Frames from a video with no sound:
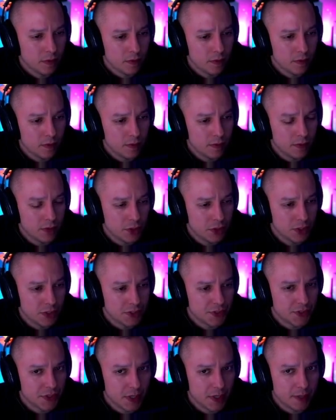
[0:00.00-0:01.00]
which
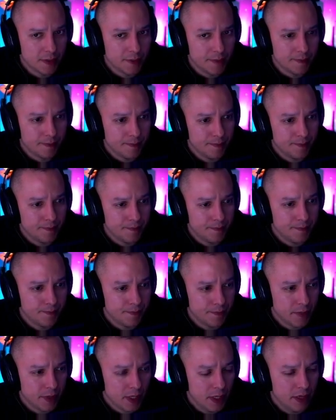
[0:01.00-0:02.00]
is
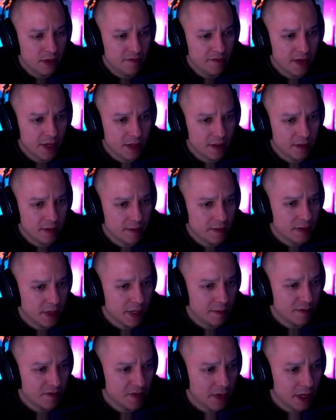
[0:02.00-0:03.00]
kind of like the
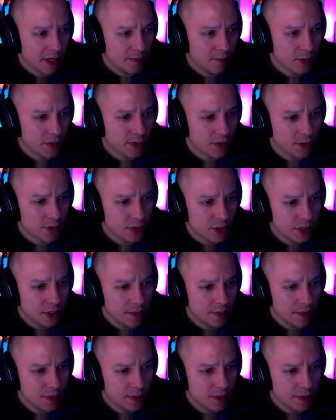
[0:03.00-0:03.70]
name of the game with Zerg.